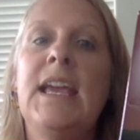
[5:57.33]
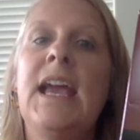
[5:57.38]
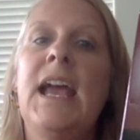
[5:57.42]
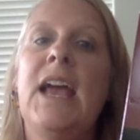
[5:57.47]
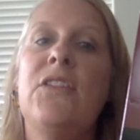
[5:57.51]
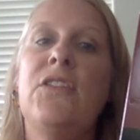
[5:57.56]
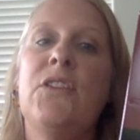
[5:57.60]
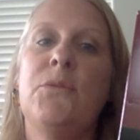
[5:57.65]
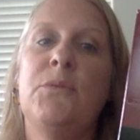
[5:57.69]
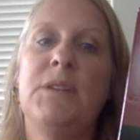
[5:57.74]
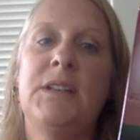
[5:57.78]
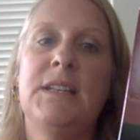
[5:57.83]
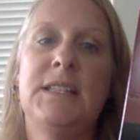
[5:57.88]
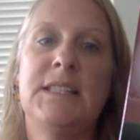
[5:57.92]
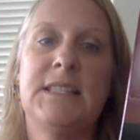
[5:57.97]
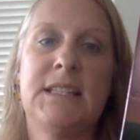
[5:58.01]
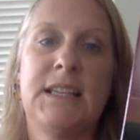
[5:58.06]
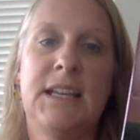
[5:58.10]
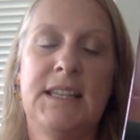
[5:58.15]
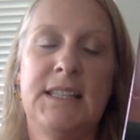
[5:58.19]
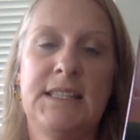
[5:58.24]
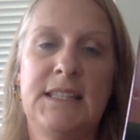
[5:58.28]
And then we
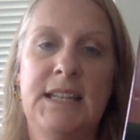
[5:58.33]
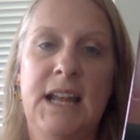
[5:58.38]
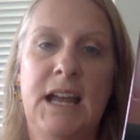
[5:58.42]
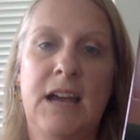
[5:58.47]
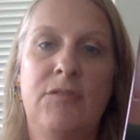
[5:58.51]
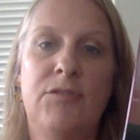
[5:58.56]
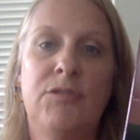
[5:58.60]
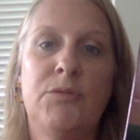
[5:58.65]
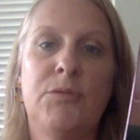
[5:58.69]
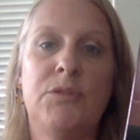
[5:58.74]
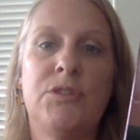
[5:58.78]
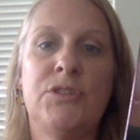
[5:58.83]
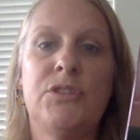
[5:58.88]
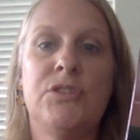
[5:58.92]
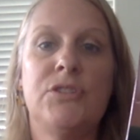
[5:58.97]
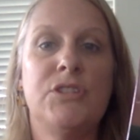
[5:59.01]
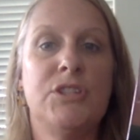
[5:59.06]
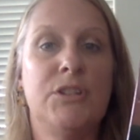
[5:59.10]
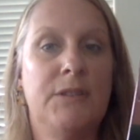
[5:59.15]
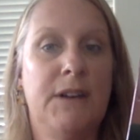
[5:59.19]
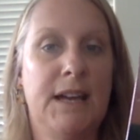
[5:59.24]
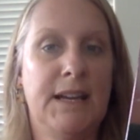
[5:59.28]
discuss it afterwards or
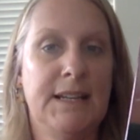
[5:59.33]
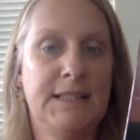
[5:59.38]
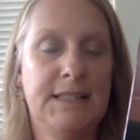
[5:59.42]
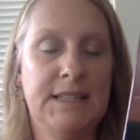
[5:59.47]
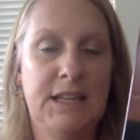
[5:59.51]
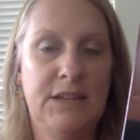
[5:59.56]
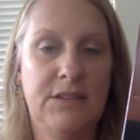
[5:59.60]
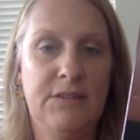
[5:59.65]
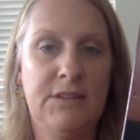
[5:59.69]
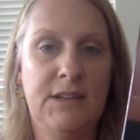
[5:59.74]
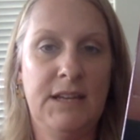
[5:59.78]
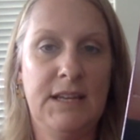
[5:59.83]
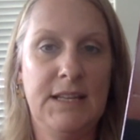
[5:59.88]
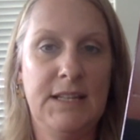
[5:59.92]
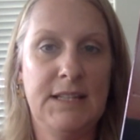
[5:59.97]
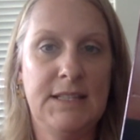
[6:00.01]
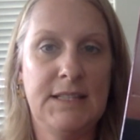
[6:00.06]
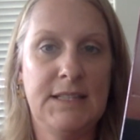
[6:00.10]
do activities.